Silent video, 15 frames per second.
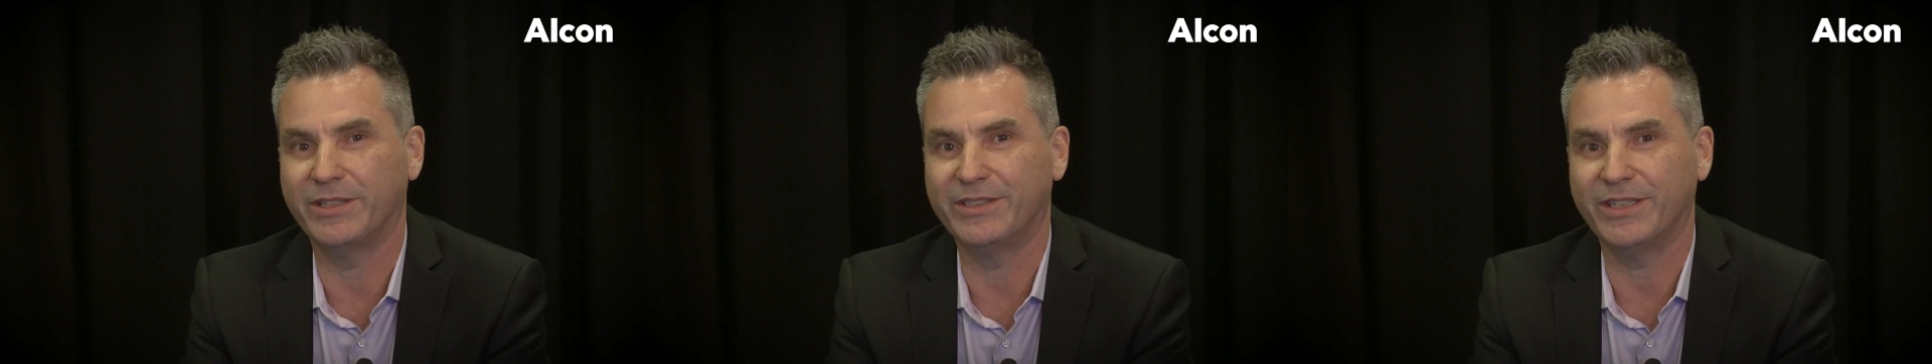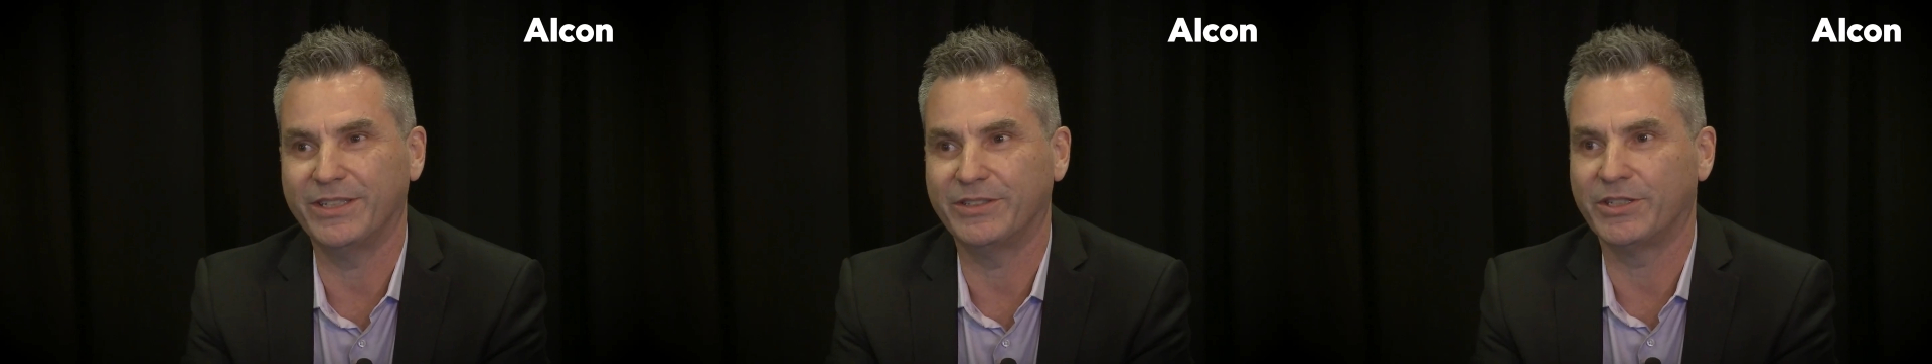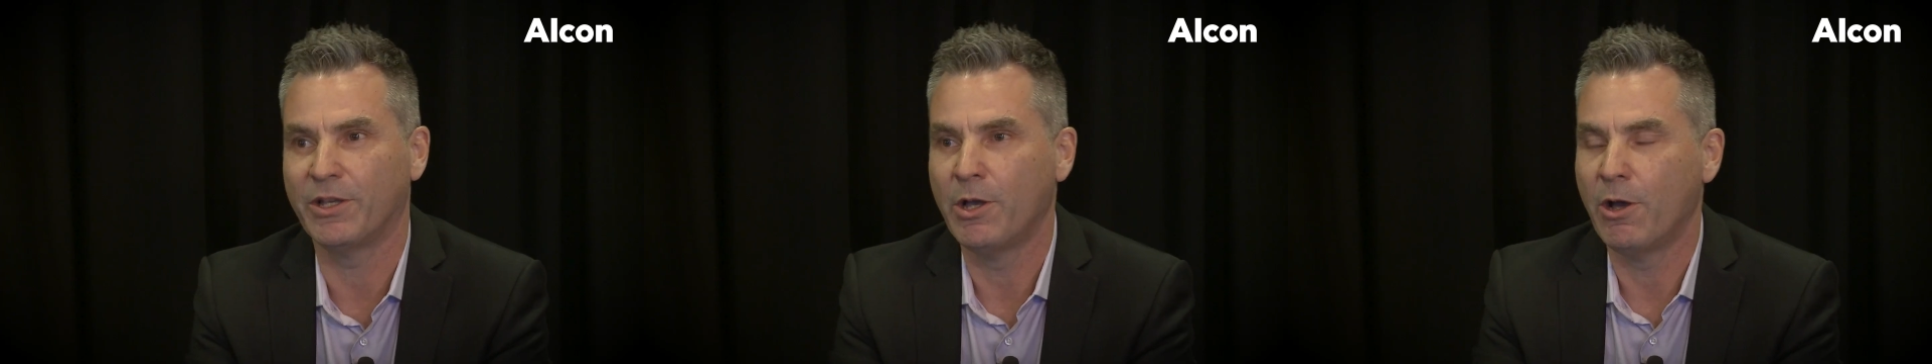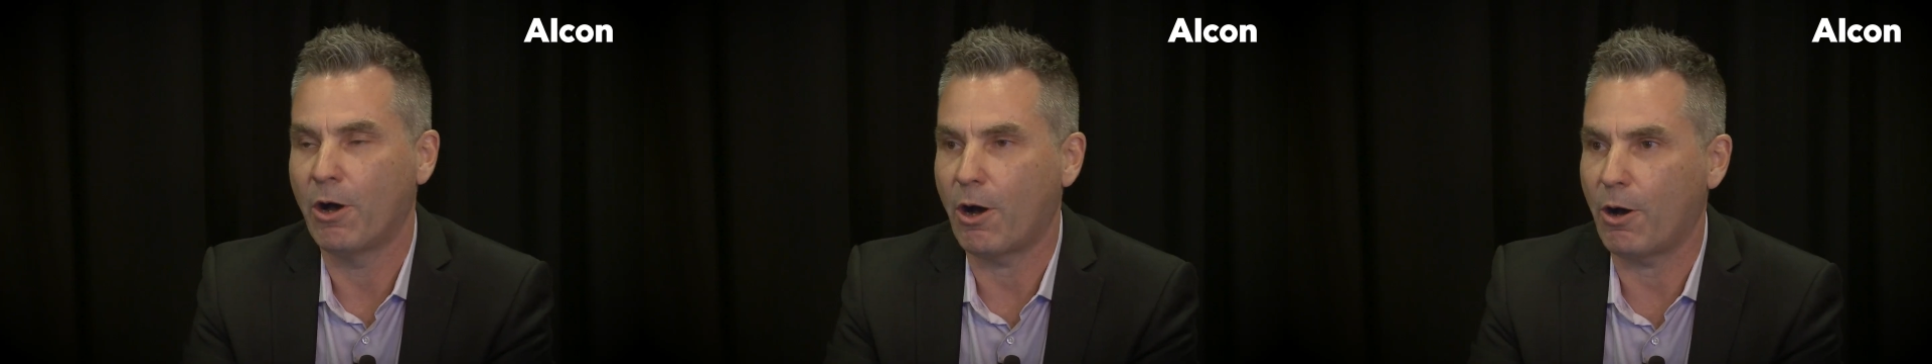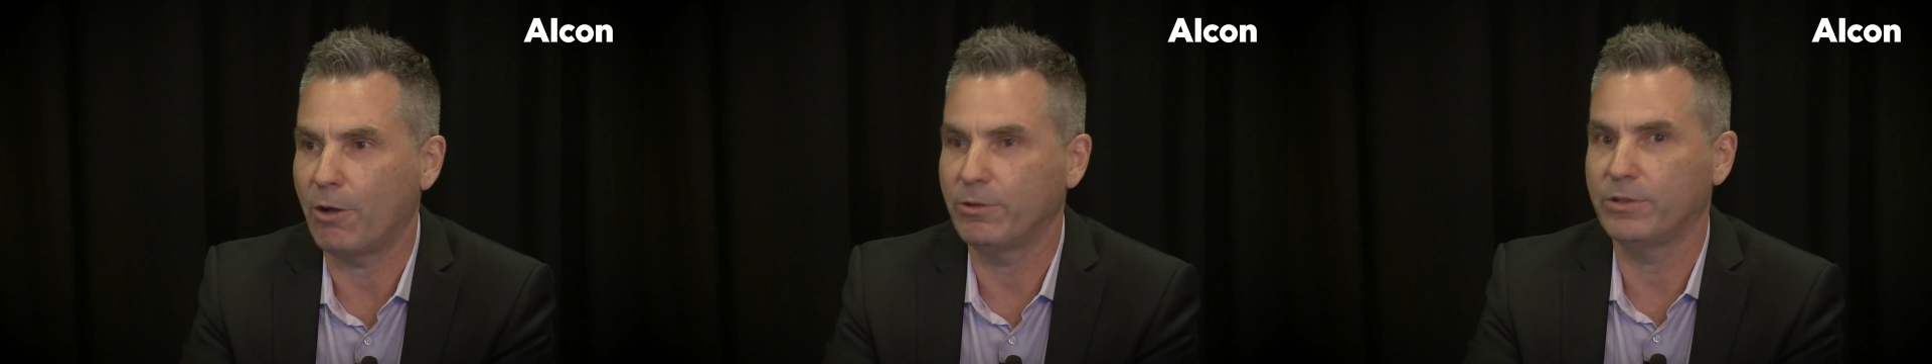is
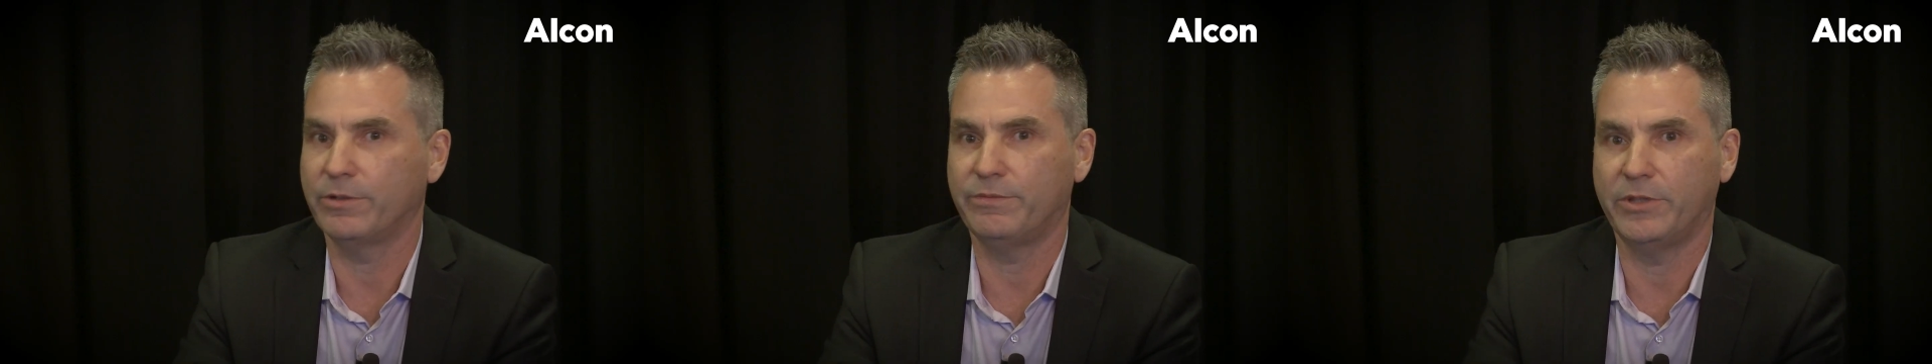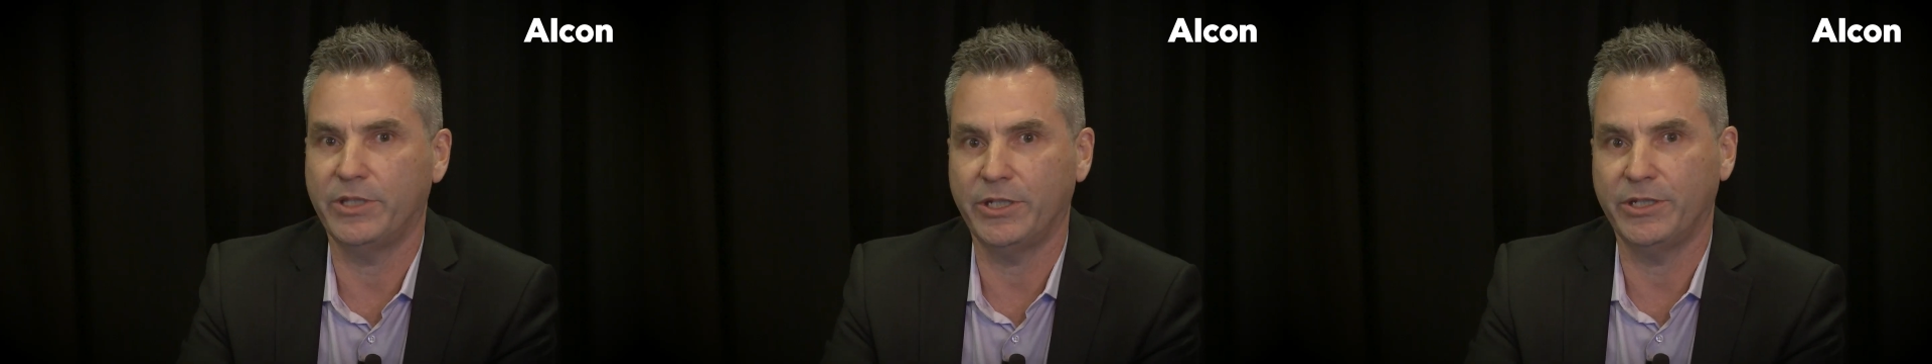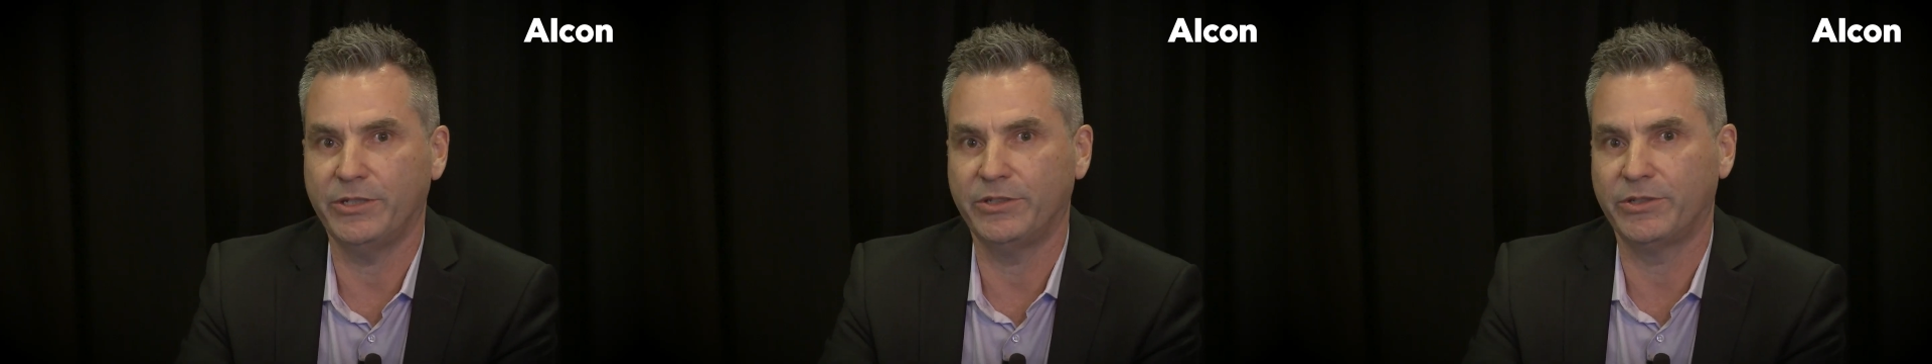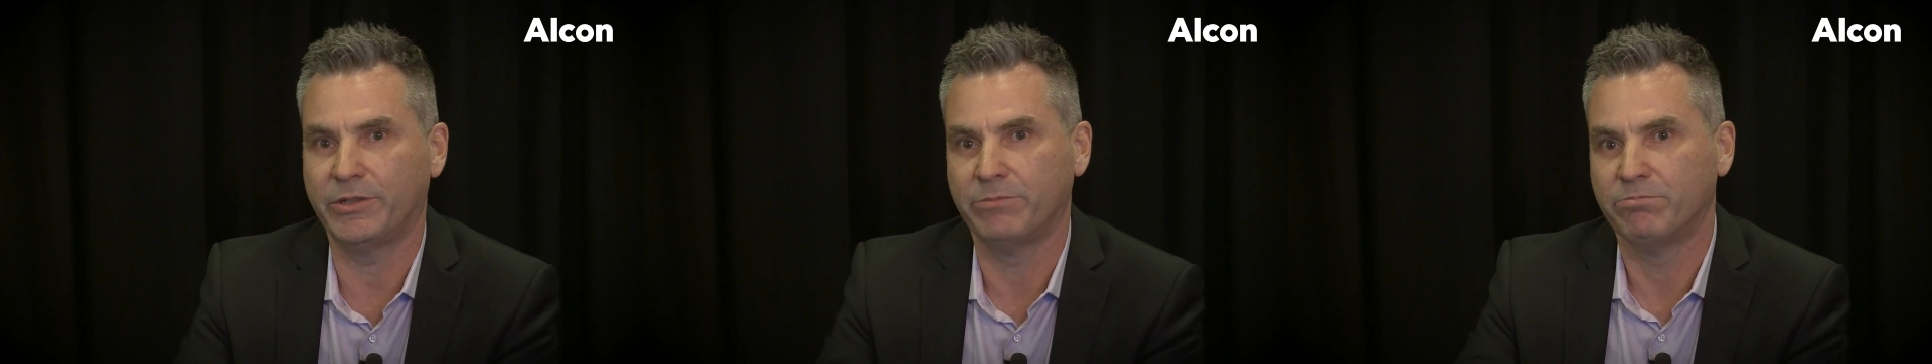all of these